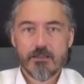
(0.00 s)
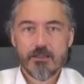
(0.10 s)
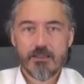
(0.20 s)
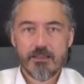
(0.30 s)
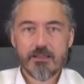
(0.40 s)

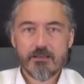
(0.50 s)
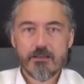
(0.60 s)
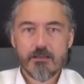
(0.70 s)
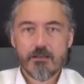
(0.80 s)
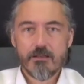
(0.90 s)
And
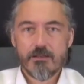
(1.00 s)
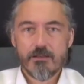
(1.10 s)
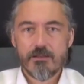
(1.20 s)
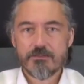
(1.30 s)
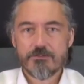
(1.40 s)
then
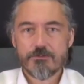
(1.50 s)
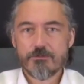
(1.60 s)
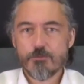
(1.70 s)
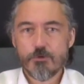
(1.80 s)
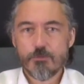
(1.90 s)
at a
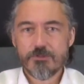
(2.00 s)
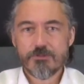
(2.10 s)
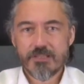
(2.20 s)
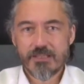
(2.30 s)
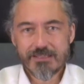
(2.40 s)
certain moment, you
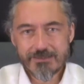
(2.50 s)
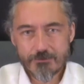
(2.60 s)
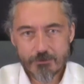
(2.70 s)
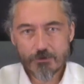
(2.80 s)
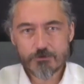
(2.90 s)
take the
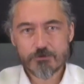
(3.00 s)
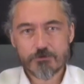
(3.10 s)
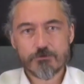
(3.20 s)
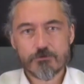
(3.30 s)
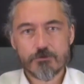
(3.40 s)
remote
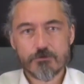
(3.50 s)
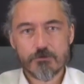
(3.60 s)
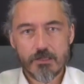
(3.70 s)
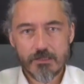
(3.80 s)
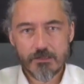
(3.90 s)

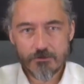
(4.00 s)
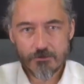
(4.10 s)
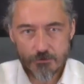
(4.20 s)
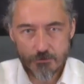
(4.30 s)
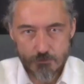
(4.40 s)
control and
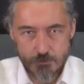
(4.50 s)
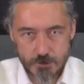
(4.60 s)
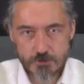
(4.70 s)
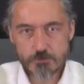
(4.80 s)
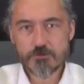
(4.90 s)
you
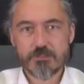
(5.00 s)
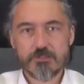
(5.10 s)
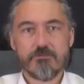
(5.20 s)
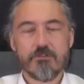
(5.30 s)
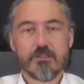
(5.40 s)
mute the
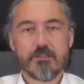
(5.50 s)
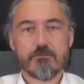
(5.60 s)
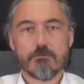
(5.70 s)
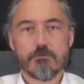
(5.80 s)
TV.